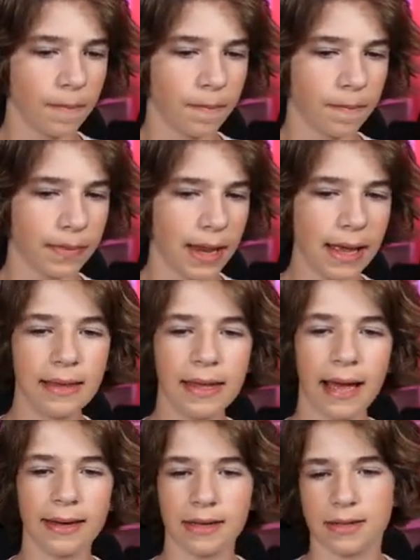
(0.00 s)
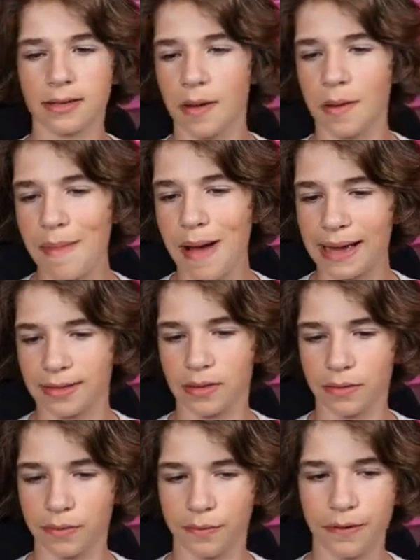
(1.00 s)
in the end, it's just a
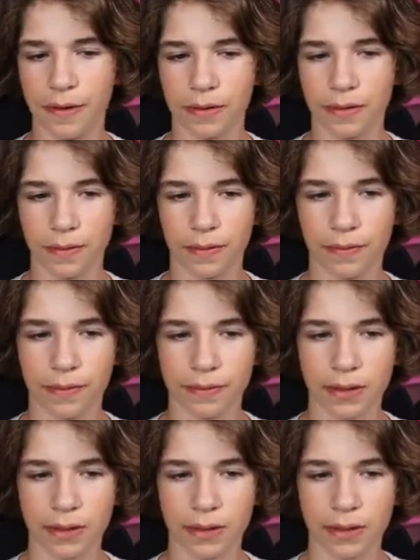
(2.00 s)
massive 50v50.